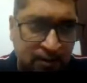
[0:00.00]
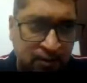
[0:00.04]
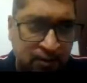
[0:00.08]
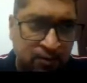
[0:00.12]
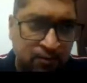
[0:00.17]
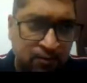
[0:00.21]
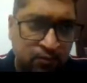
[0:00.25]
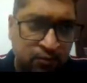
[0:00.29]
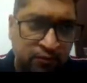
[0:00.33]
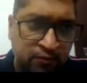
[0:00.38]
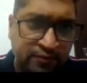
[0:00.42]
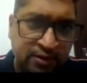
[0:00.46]

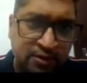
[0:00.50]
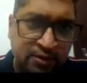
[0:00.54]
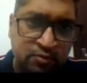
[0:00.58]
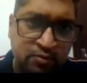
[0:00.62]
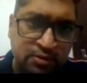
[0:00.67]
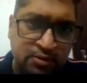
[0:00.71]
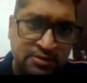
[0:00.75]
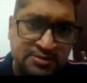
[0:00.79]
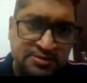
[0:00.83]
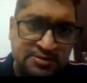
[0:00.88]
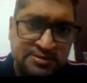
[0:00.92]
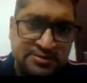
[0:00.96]
moving to
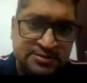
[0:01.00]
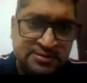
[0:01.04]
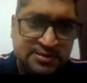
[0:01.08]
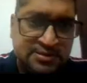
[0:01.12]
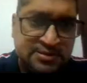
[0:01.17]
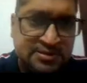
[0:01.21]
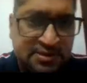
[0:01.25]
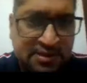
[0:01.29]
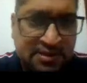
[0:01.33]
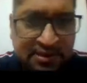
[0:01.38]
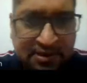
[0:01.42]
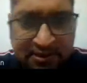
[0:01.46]

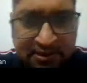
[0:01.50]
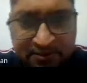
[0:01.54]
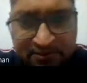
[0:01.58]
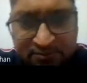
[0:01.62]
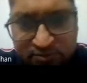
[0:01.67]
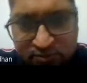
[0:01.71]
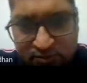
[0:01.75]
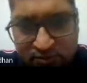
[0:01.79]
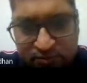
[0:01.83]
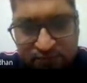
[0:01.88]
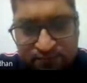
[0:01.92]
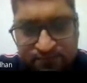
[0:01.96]
consensus layer.
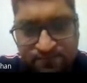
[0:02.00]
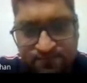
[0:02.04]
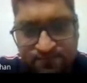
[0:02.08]
So